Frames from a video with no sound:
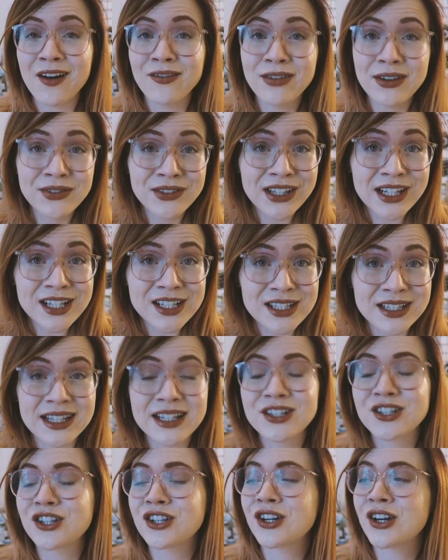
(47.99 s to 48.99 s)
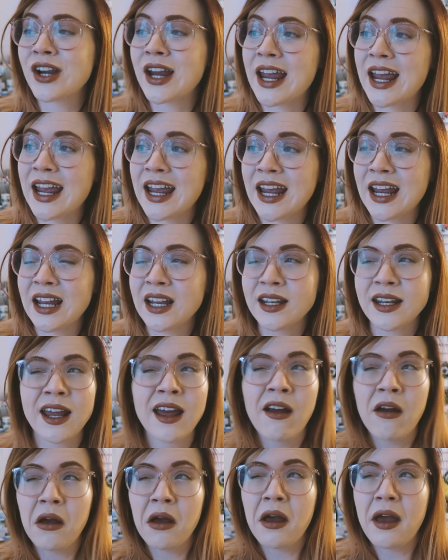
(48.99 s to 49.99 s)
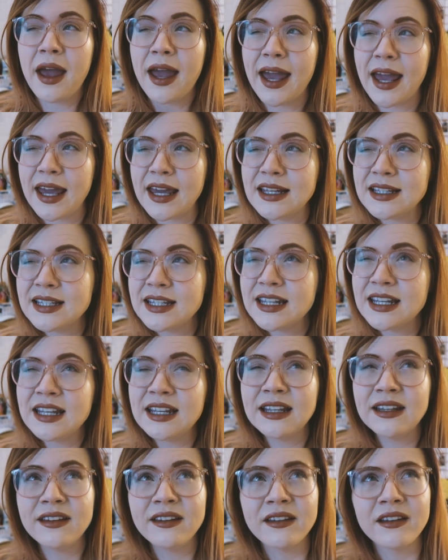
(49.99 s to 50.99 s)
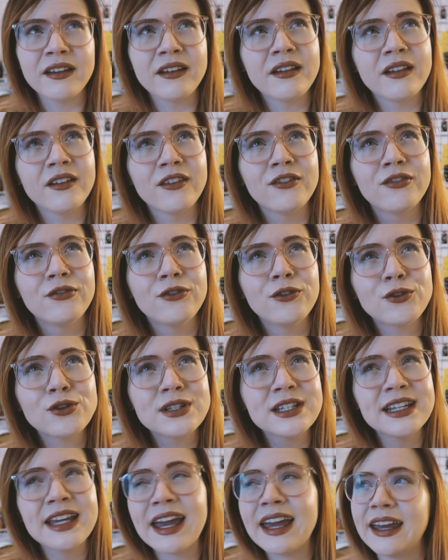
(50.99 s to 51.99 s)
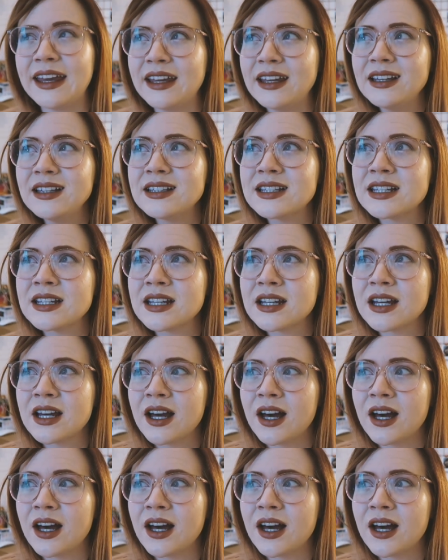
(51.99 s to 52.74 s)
50 years later, in 1848,